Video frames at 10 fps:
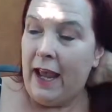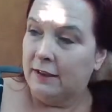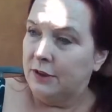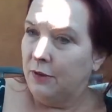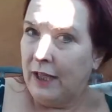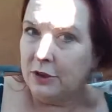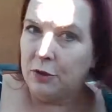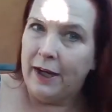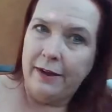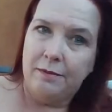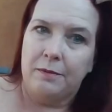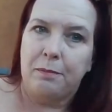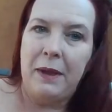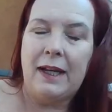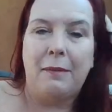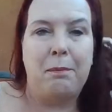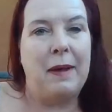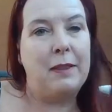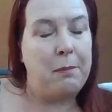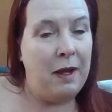And so that's great.
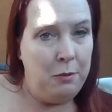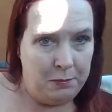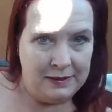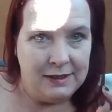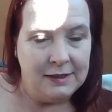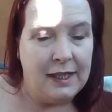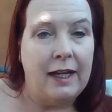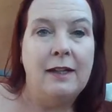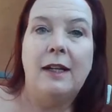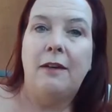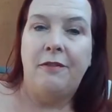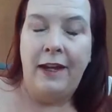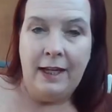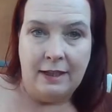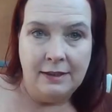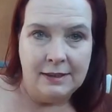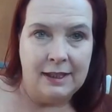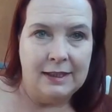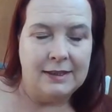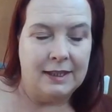But the problem is, is that an advance
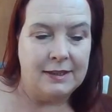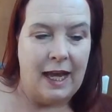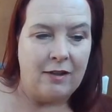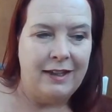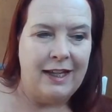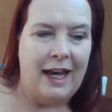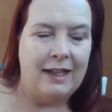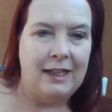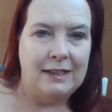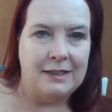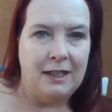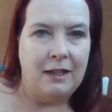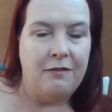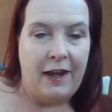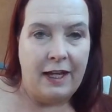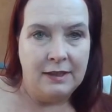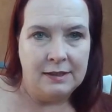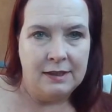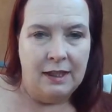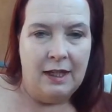is exactly that. It's an
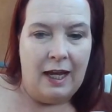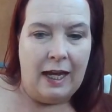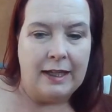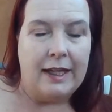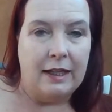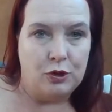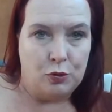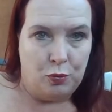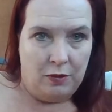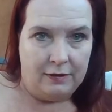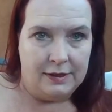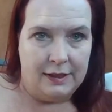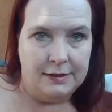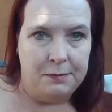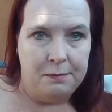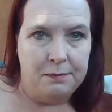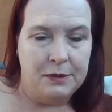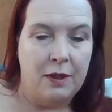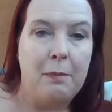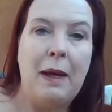advance against royalties.
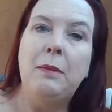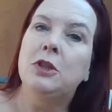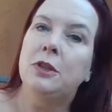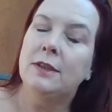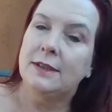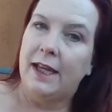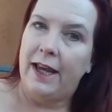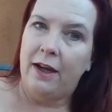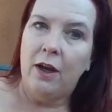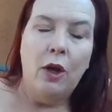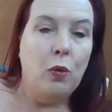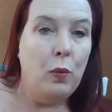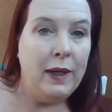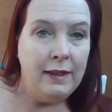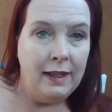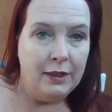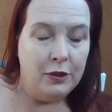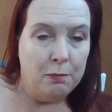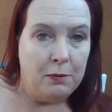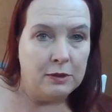So the publisher is saying, we think
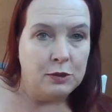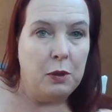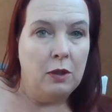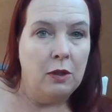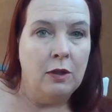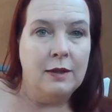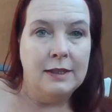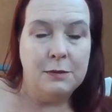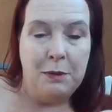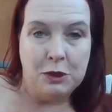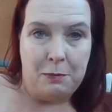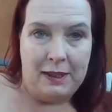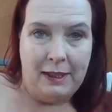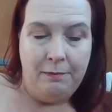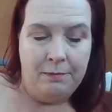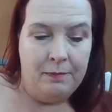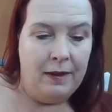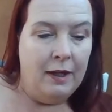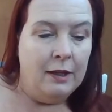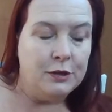your books will earn this much money
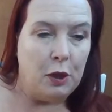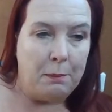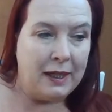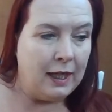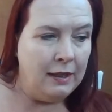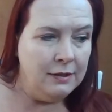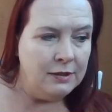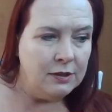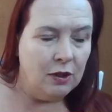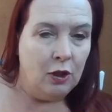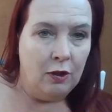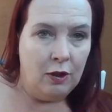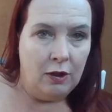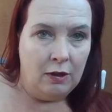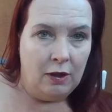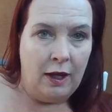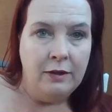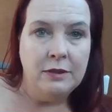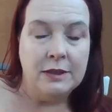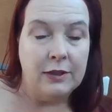so because her
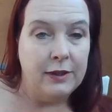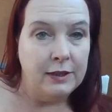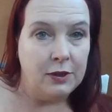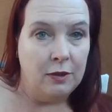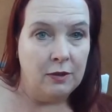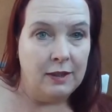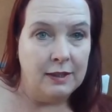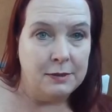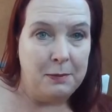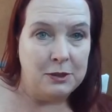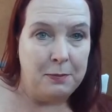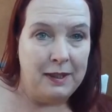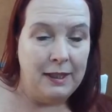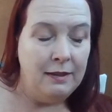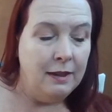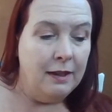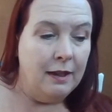other series earned this much money,